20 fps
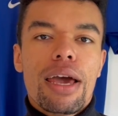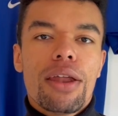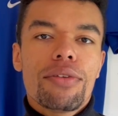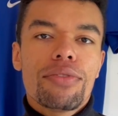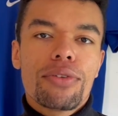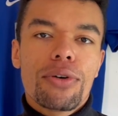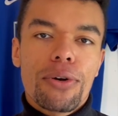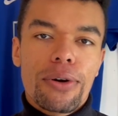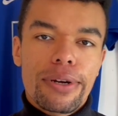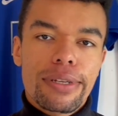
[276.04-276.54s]
of
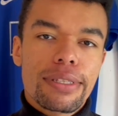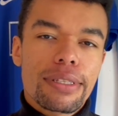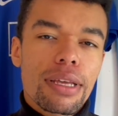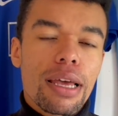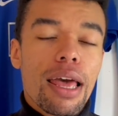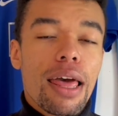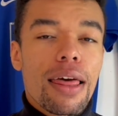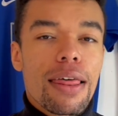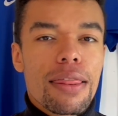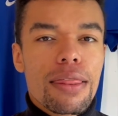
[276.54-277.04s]
course,
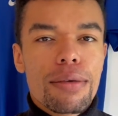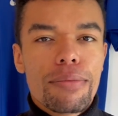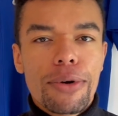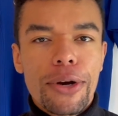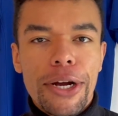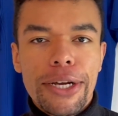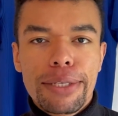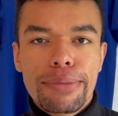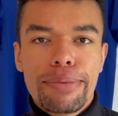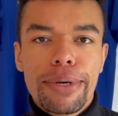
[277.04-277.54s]
the more
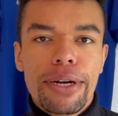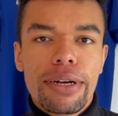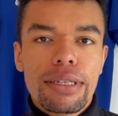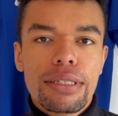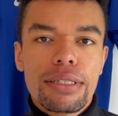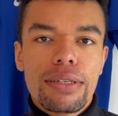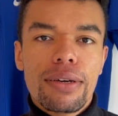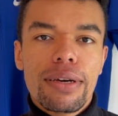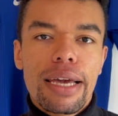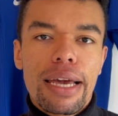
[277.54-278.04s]

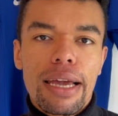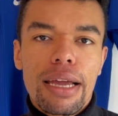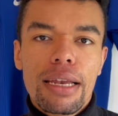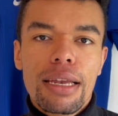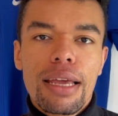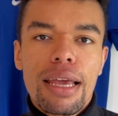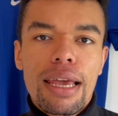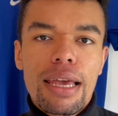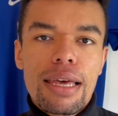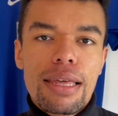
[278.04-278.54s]
experience you gain,
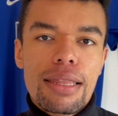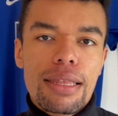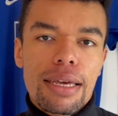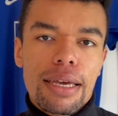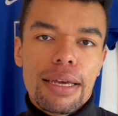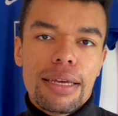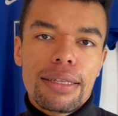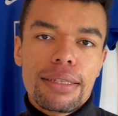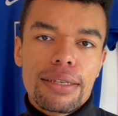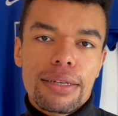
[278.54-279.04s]
the
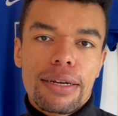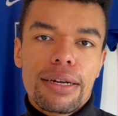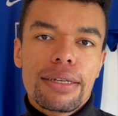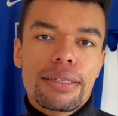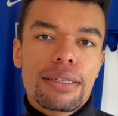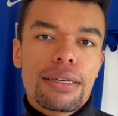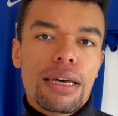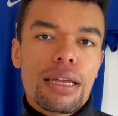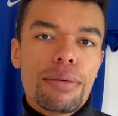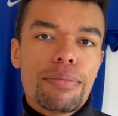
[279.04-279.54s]
easier it's
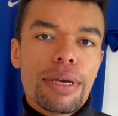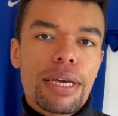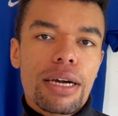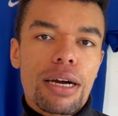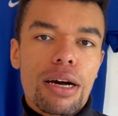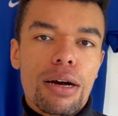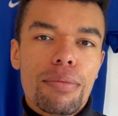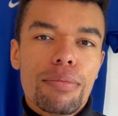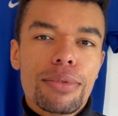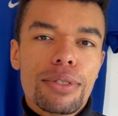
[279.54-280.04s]
gonna
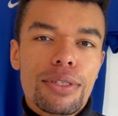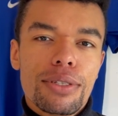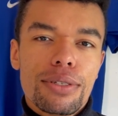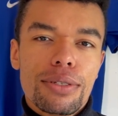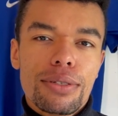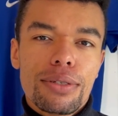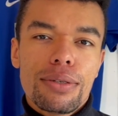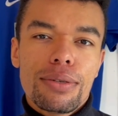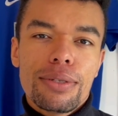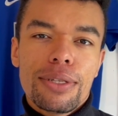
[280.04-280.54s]
become
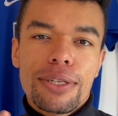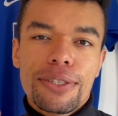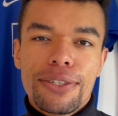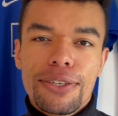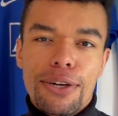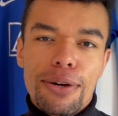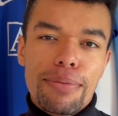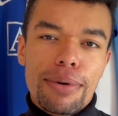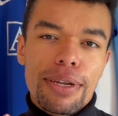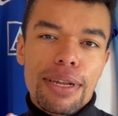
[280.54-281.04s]
to
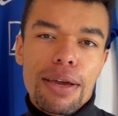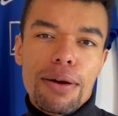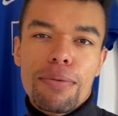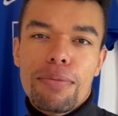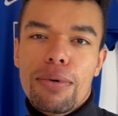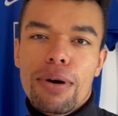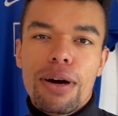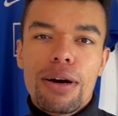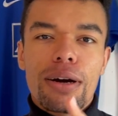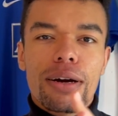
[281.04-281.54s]
determine in
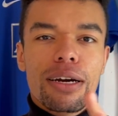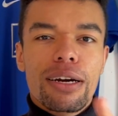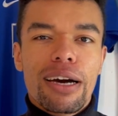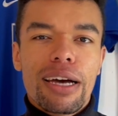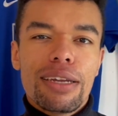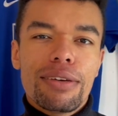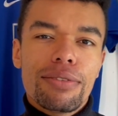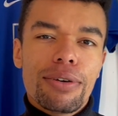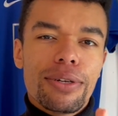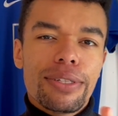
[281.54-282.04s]
what
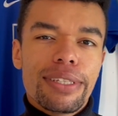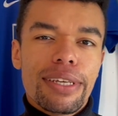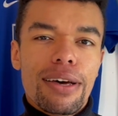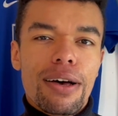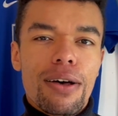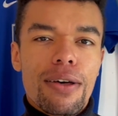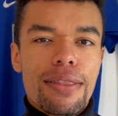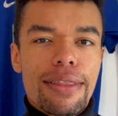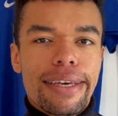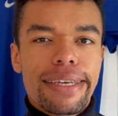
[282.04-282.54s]
kind of
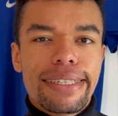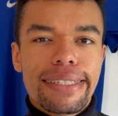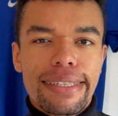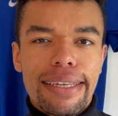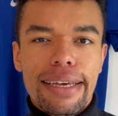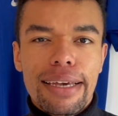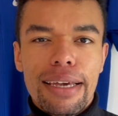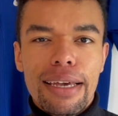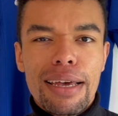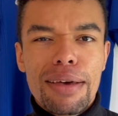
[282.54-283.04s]
hotel they
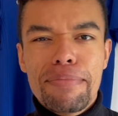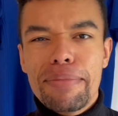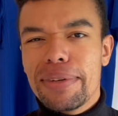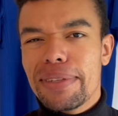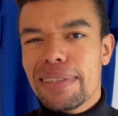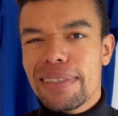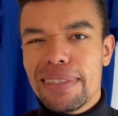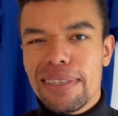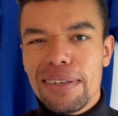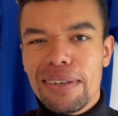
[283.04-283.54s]
stay. But
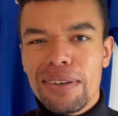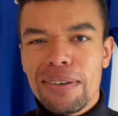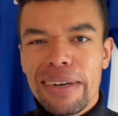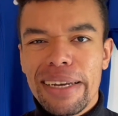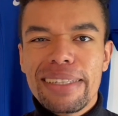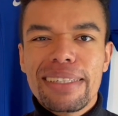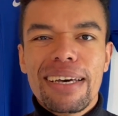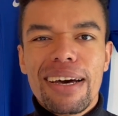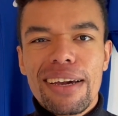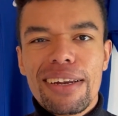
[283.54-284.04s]
still,
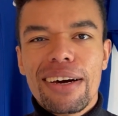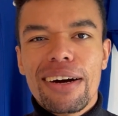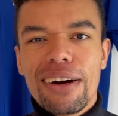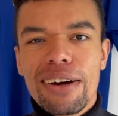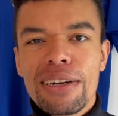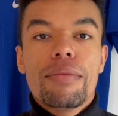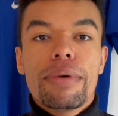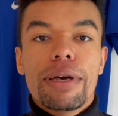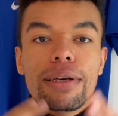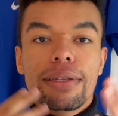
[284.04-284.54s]
it's kind of
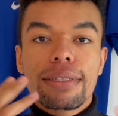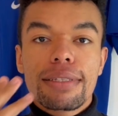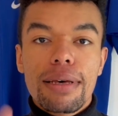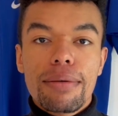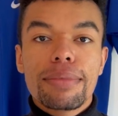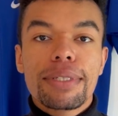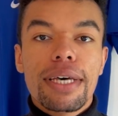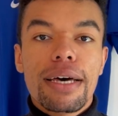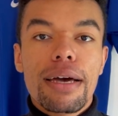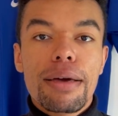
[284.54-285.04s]
hard because
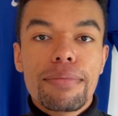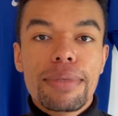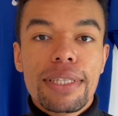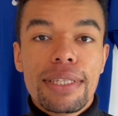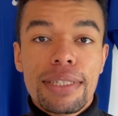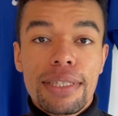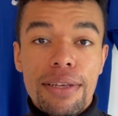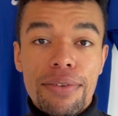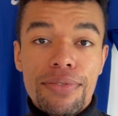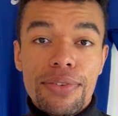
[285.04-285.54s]
sometimes
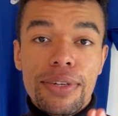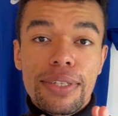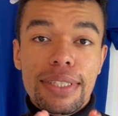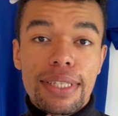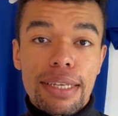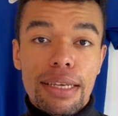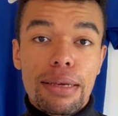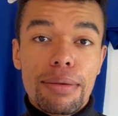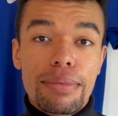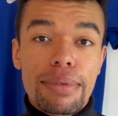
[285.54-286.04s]
different
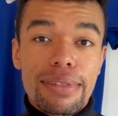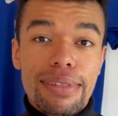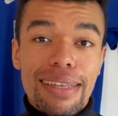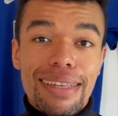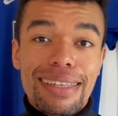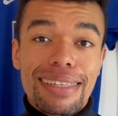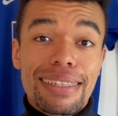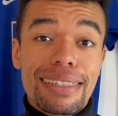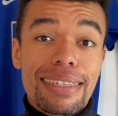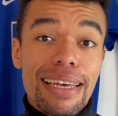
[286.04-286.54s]
teams
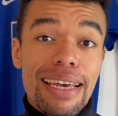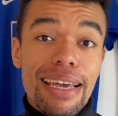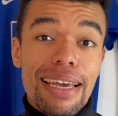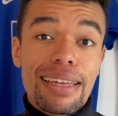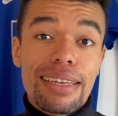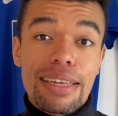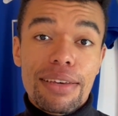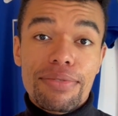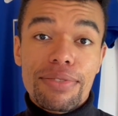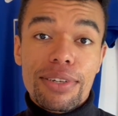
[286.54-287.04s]
stay in
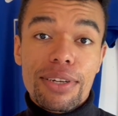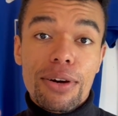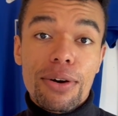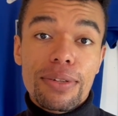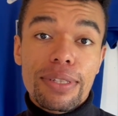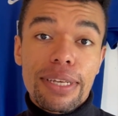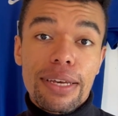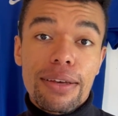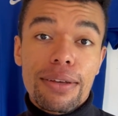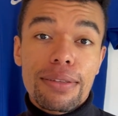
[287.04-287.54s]
different
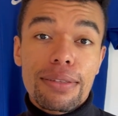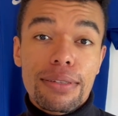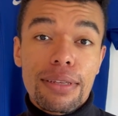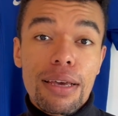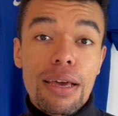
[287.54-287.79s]
hotels